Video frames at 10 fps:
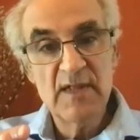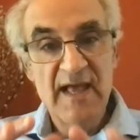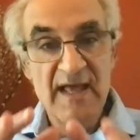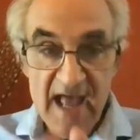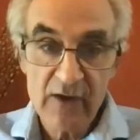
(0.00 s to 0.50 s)

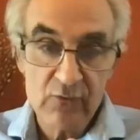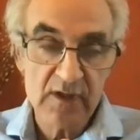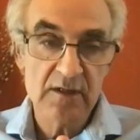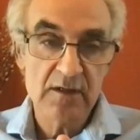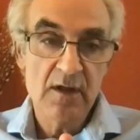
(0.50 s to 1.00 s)
and
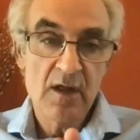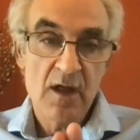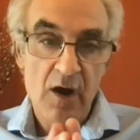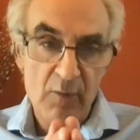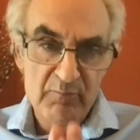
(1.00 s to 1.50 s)
equity
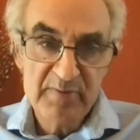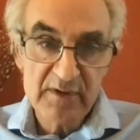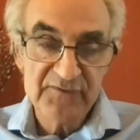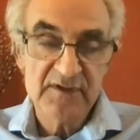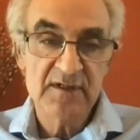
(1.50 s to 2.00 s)
are
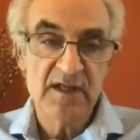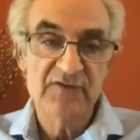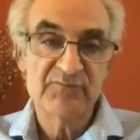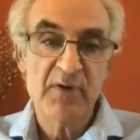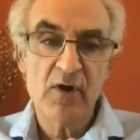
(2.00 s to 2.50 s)
built in
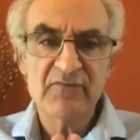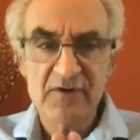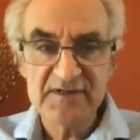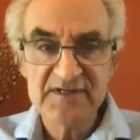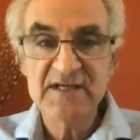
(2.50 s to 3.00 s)
as part of
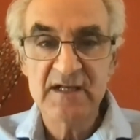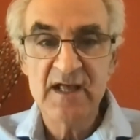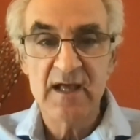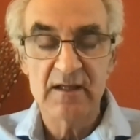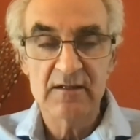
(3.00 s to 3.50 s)
our
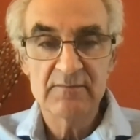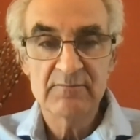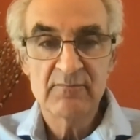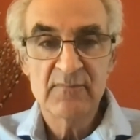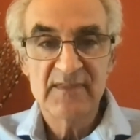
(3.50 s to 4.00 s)
DNA.
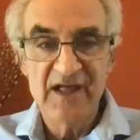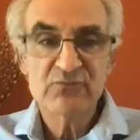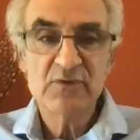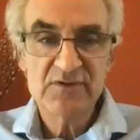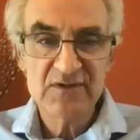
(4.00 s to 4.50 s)
That's
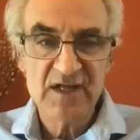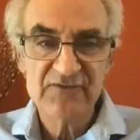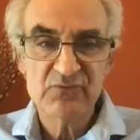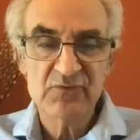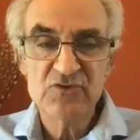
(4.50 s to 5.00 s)
what,
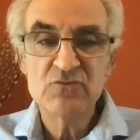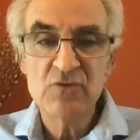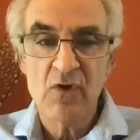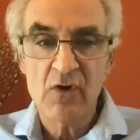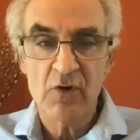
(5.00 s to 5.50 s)
that's what do
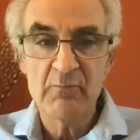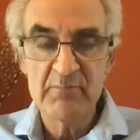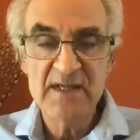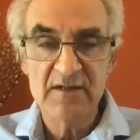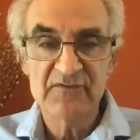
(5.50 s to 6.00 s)
no harm
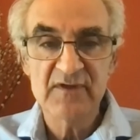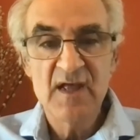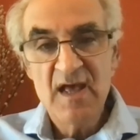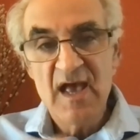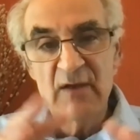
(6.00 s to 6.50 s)
means.
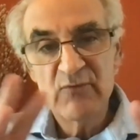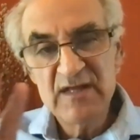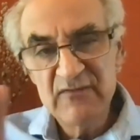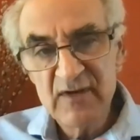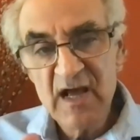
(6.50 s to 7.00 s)
And we
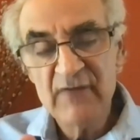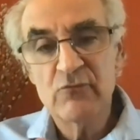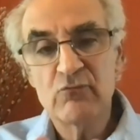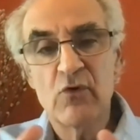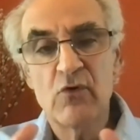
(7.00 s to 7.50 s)
even have a
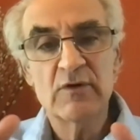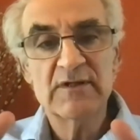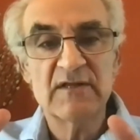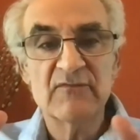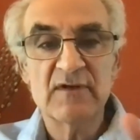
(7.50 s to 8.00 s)
role,
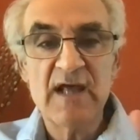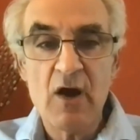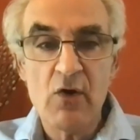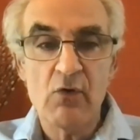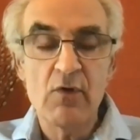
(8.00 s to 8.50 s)
given
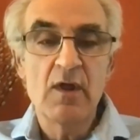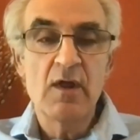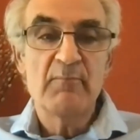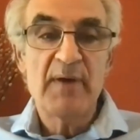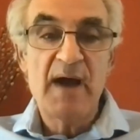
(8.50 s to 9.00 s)
how
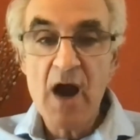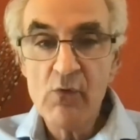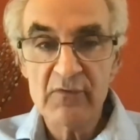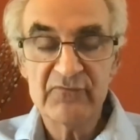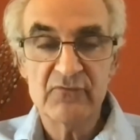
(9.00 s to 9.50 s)

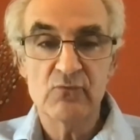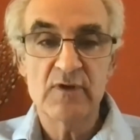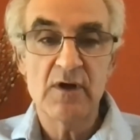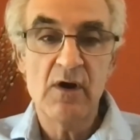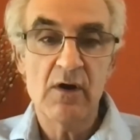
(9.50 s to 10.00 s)
powerful
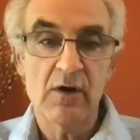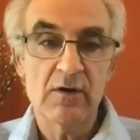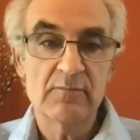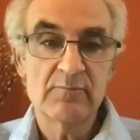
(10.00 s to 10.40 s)
we are